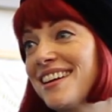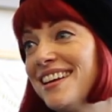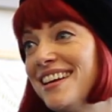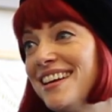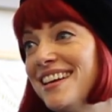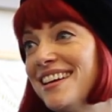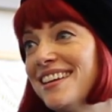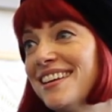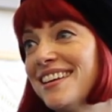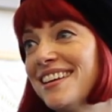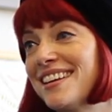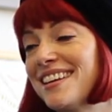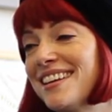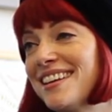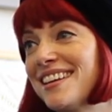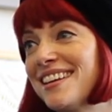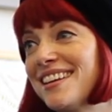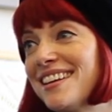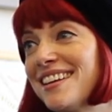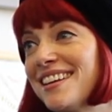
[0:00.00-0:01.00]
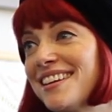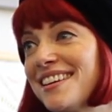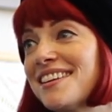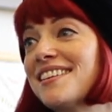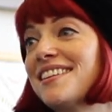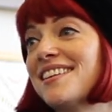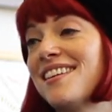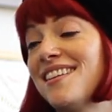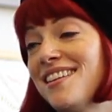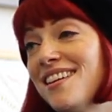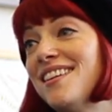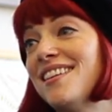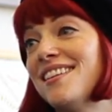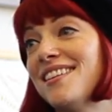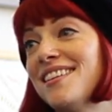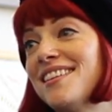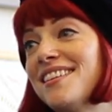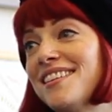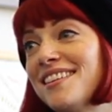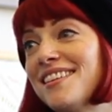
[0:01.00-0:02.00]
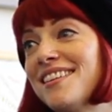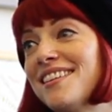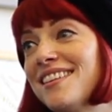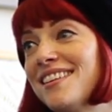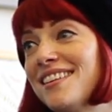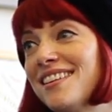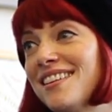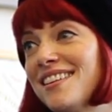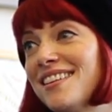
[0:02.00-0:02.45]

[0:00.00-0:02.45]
in the way you dress and through your books as well.